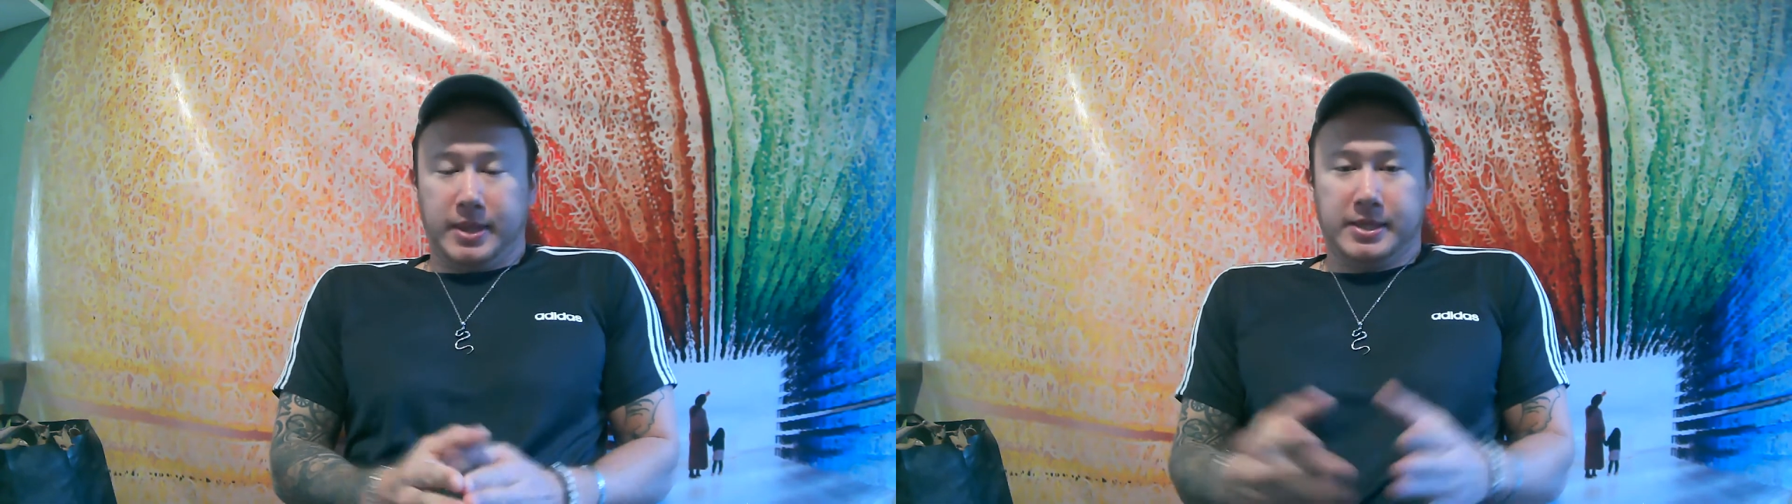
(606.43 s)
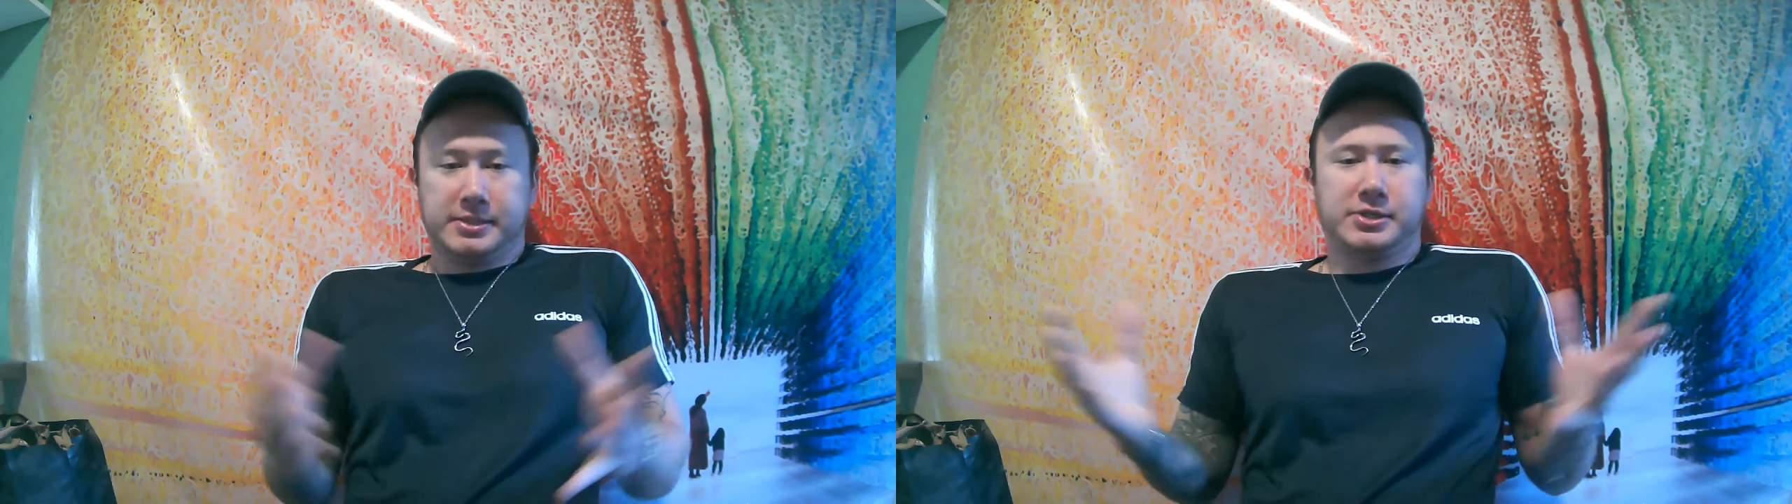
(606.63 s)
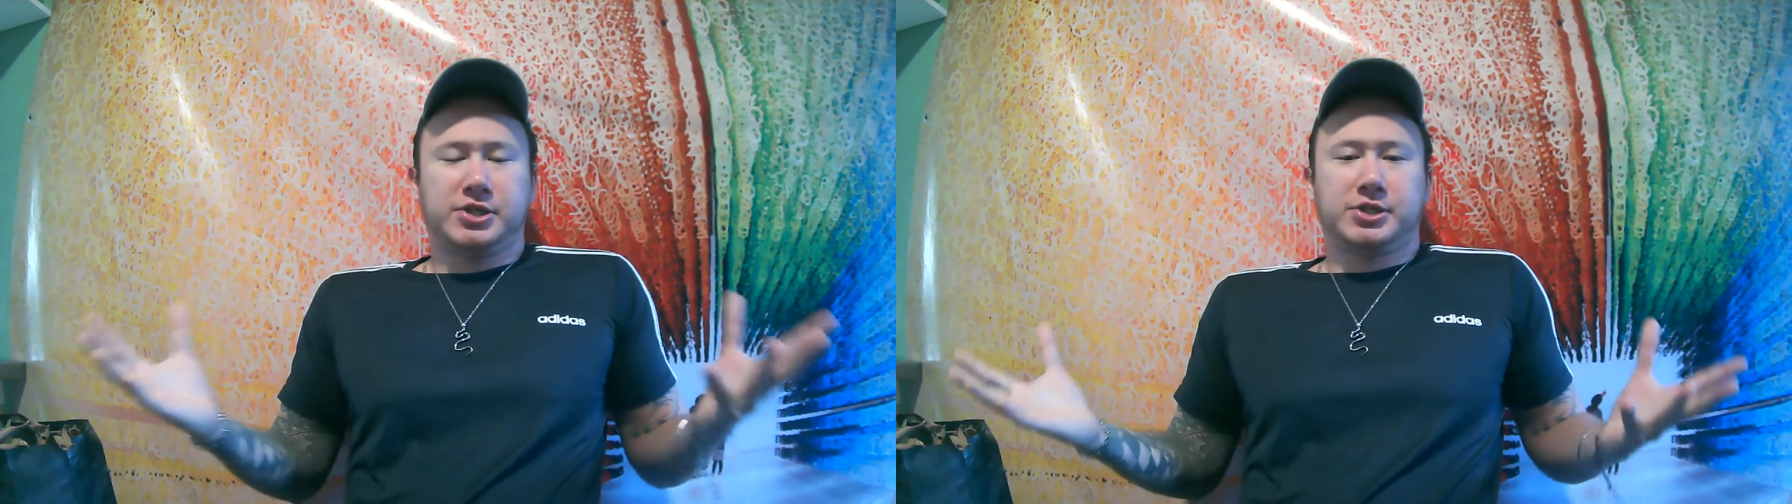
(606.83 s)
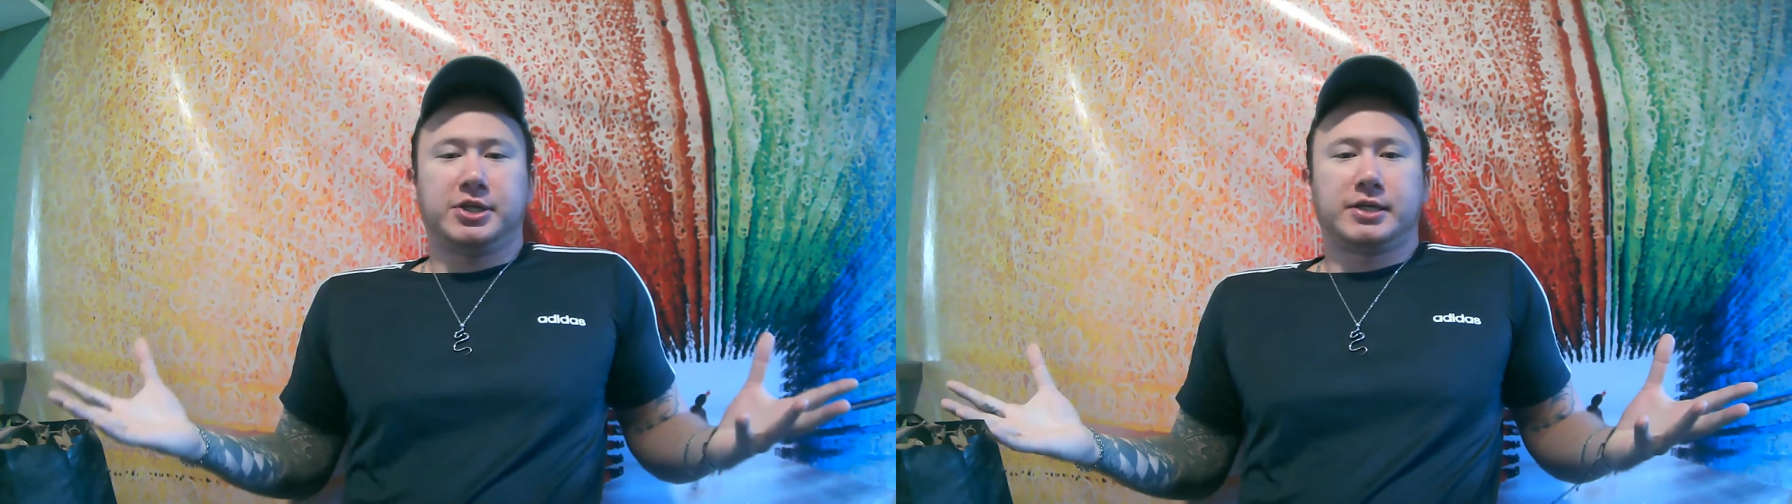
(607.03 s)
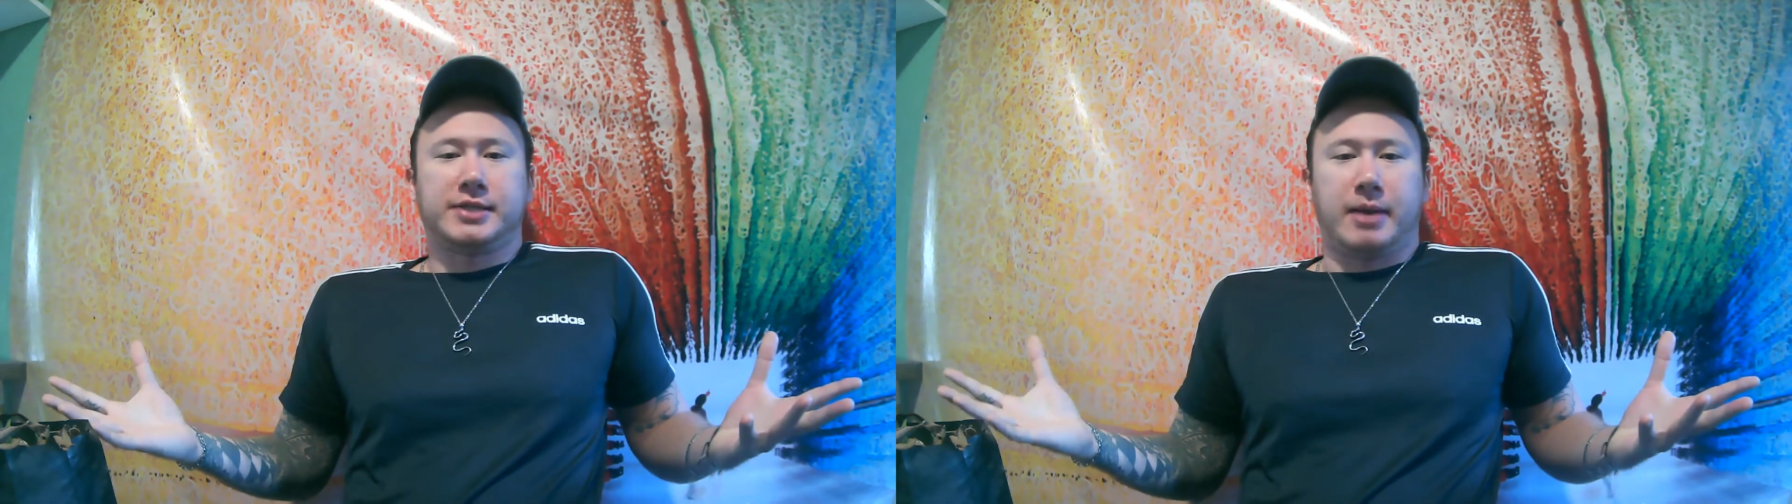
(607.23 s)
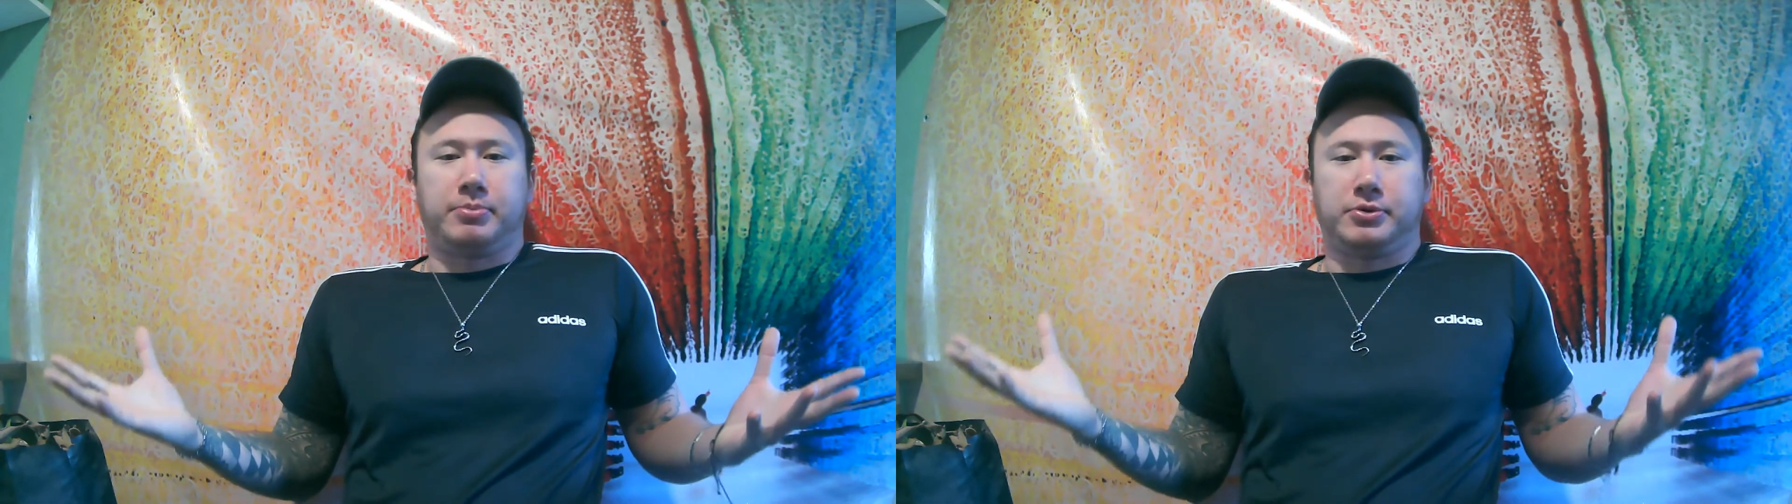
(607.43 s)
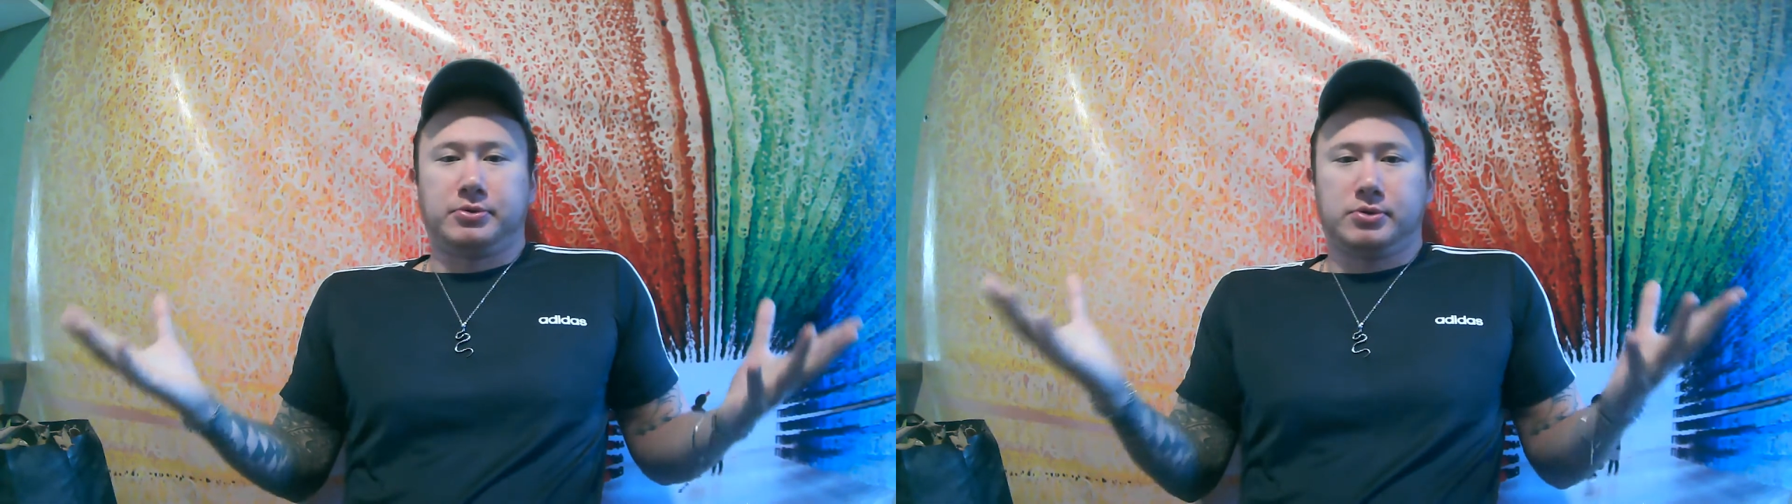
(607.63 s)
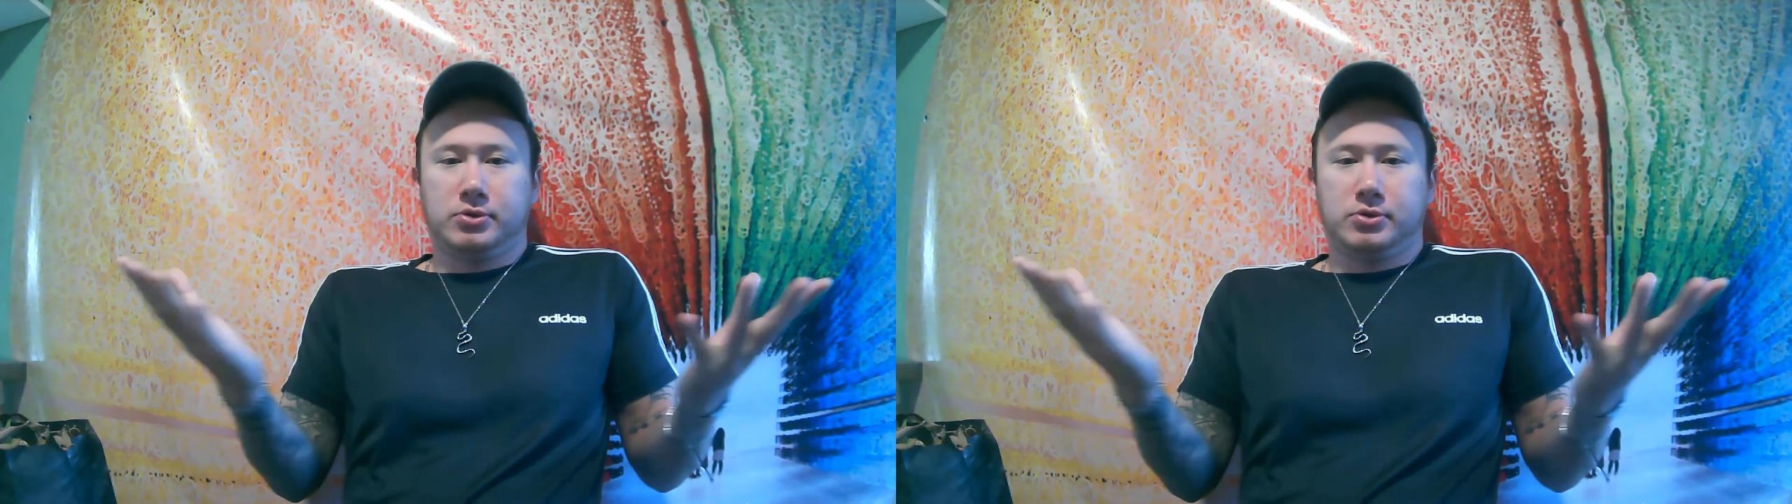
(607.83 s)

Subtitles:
and this is just an example.